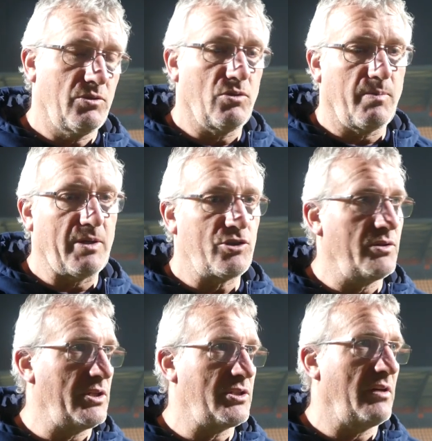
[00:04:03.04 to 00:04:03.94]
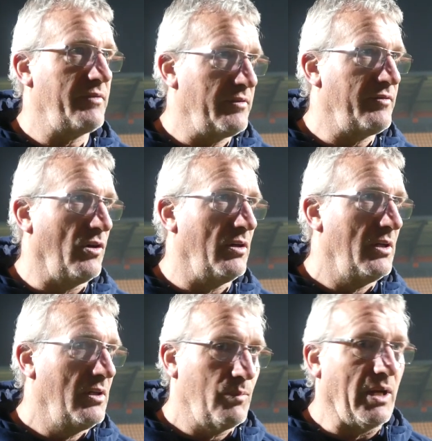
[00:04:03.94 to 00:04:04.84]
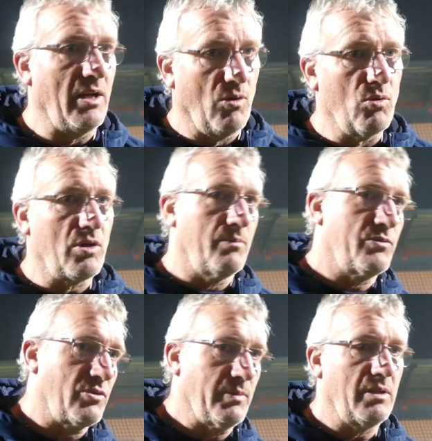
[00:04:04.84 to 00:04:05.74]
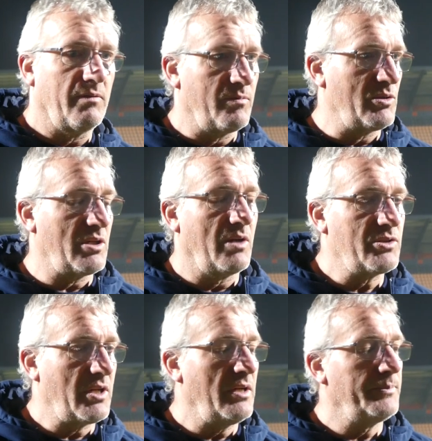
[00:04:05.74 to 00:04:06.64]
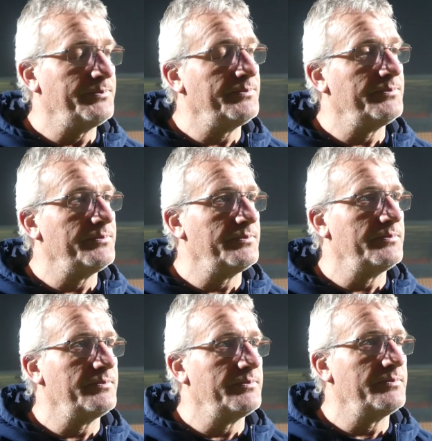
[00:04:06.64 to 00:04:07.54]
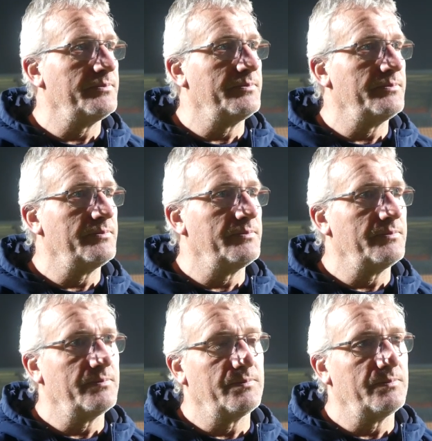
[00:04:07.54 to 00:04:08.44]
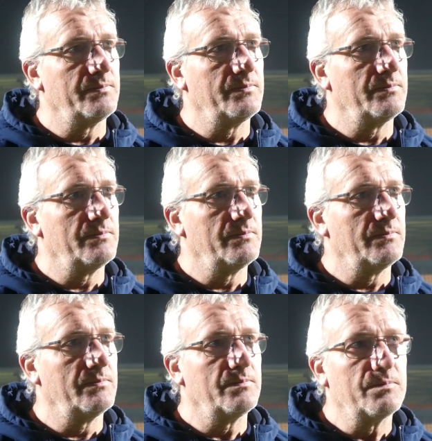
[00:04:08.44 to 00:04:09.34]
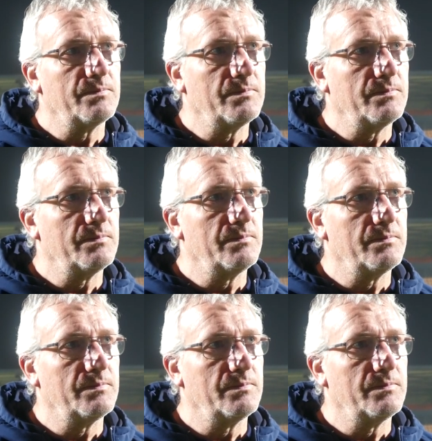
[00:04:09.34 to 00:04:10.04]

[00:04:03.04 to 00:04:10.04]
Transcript: about shooting yourself in the foot, but it all comes from a slow start. Is there an update on Anthony Wordsworth? He's